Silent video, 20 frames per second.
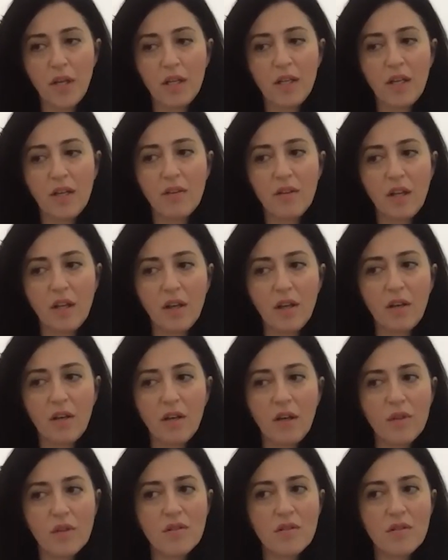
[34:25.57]
And I think
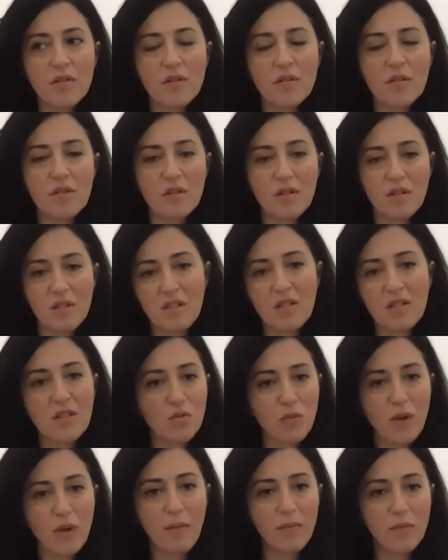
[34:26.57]
this is
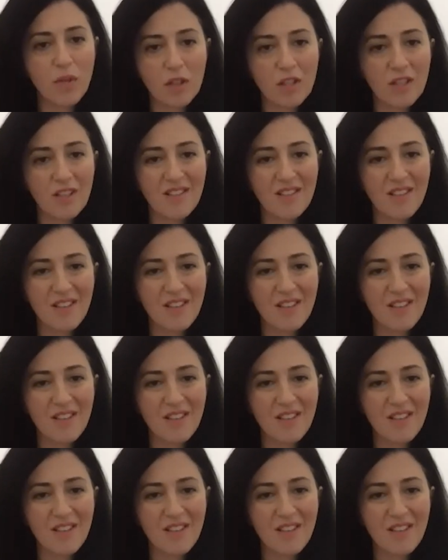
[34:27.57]
why I'm not